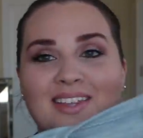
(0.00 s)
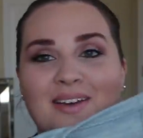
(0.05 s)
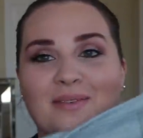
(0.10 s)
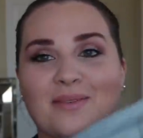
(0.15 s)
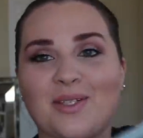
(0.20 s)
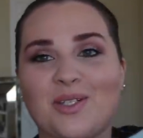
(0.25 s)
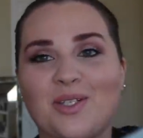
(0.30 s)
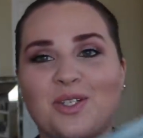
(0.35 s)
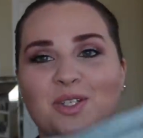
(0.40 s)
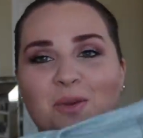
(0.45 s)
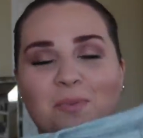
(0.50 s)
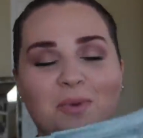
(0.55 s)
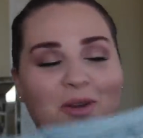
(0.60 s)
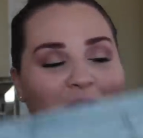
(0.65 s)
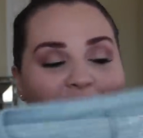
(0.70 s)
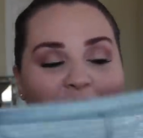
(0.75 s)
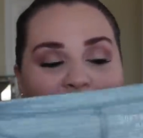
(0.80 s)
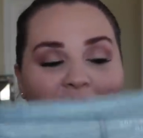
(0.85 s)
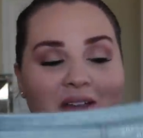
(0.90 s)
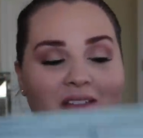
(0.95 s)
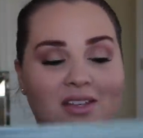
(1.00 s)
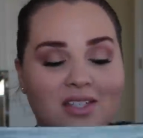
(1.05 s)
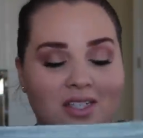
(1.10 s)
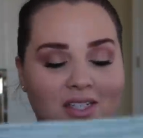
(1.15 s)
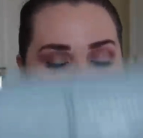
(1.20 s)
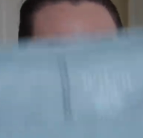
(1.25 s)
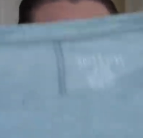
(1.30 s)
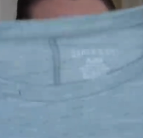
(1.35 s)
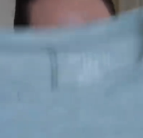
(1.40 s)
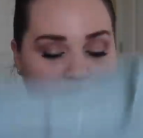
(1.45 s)
I thought was super cute. And
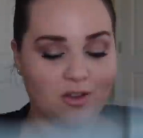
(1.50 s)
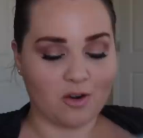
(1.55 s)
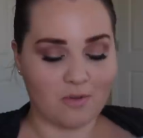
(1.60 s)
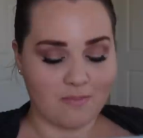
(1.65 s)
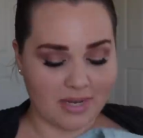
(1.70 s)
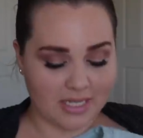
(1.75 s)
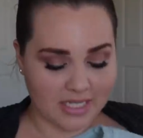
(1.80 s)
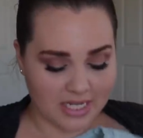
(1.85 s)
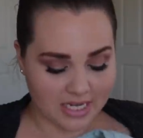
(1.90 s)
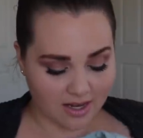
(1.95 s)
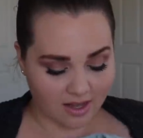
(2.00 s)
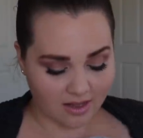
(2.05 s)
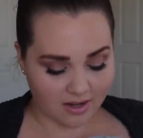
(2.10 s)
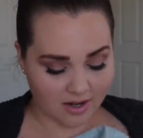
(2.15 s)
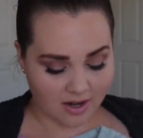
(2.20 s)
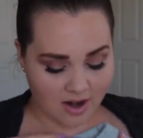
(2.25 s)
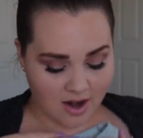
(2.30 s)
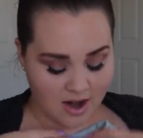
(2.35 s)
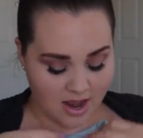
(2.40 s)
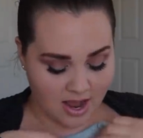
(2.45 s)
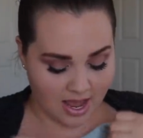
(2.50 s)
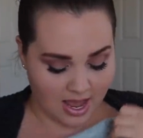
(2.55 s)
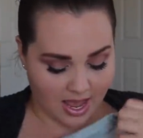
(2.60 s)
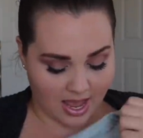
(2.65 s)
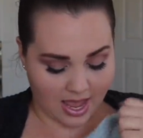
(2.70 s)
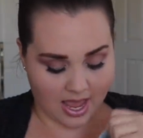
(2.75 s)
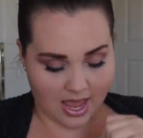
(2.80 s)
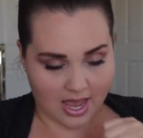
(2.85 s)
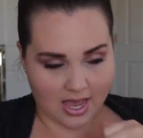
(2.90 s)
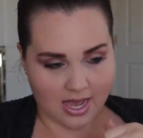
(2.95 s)
this is like in a little minty color.
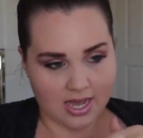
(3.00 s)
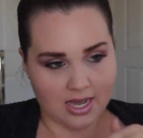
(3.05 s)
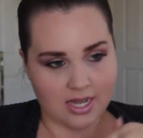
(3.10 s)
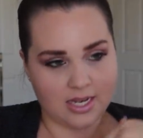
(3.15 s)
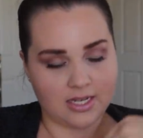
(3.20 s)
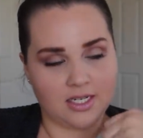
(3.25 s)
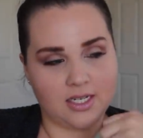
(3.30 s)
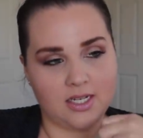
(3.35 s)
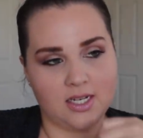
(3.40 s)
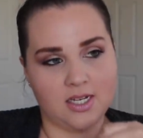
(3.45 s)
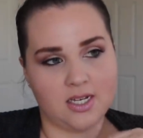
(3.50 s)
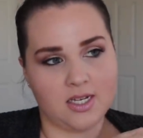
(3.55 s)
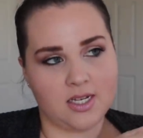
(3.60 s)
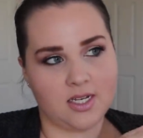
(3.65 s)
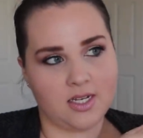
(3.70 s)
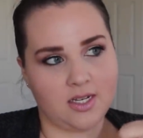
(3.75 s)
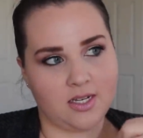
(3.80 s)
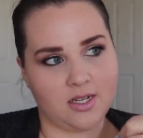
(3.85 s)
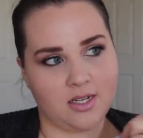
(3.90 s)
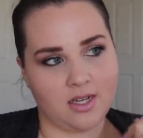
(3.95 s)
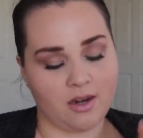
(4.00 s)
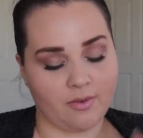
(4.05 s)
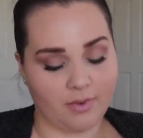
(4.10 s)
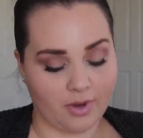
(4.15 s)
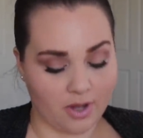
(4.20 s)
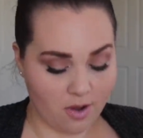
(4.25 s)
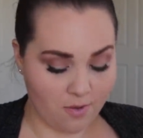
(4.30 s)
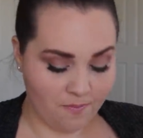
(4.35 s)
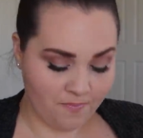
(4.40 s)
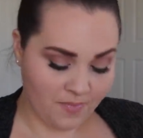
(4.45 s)
And here
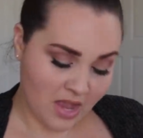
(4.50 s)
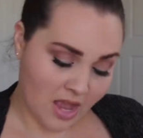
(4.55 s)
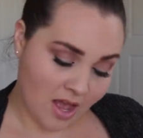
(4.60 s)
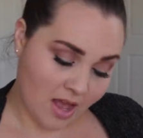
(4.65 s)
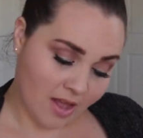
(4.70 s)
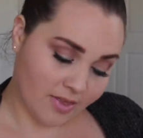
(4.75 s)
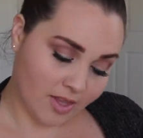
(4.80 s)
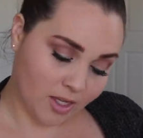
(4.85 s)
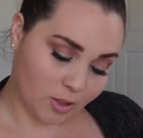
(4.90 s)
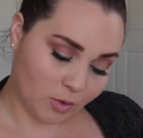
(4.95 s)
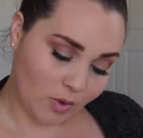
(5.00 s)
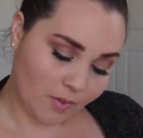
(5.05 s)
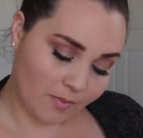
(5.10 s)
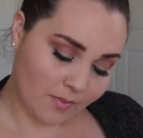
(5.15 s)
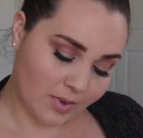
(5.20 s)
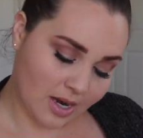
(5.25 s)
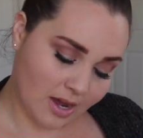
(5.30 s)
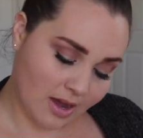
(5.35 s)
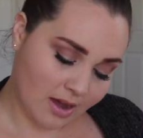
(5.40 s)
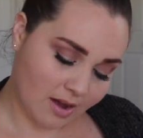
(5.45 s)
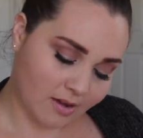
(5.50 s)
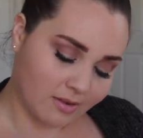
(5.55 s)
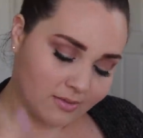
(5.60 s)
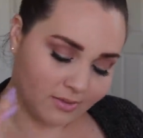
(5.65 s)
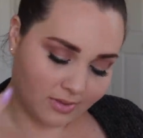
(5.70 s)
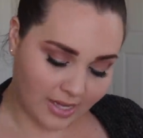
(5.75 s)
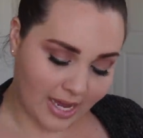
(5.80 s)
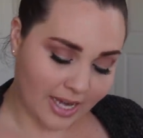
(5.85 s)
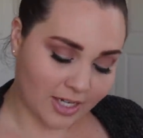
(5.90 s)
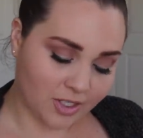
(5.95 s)
we go. This one
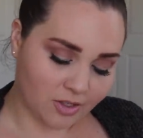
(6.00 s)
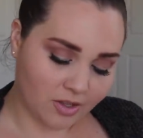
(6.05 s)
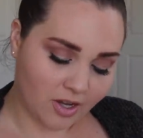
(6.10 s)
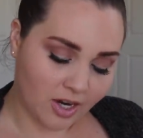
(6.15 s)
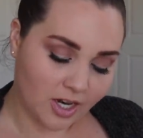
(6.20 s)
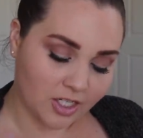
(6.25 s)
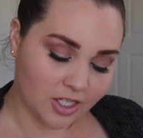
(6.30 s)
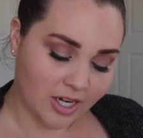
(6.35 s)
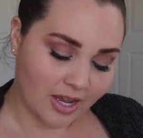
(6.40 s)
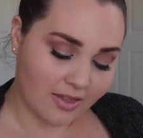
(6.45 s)
is extra large.